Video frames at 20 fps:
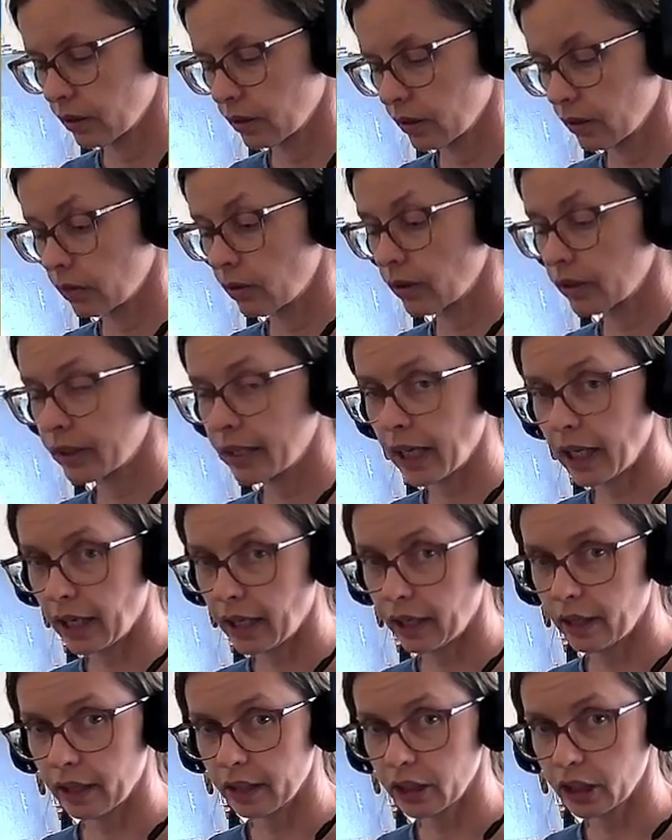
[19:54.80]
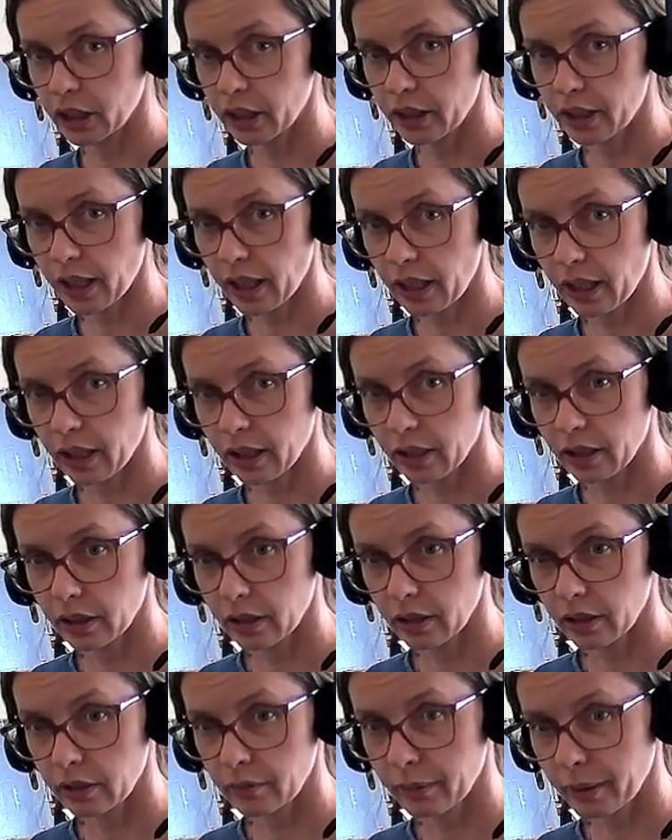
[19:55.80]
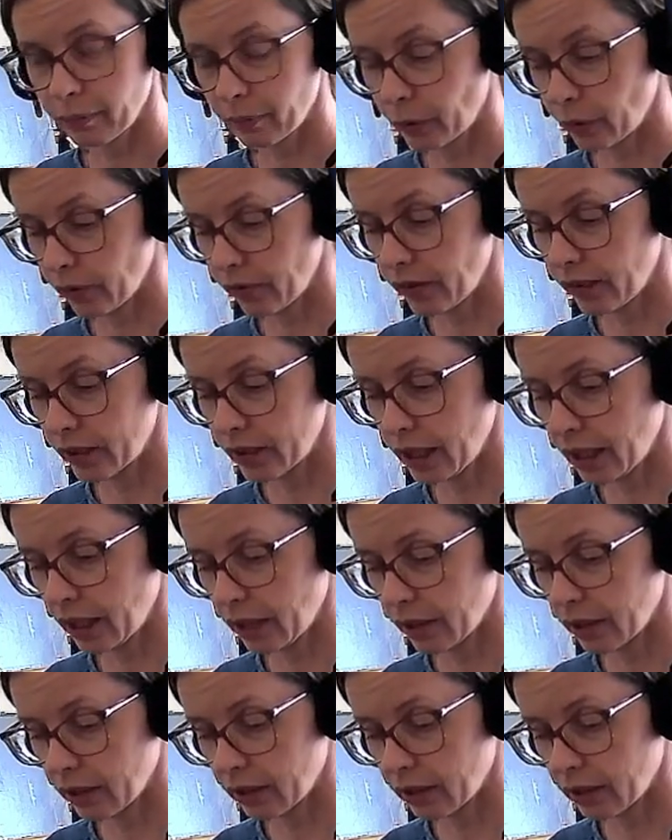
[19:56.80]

Or tan, I should say. A little bit more of the tan.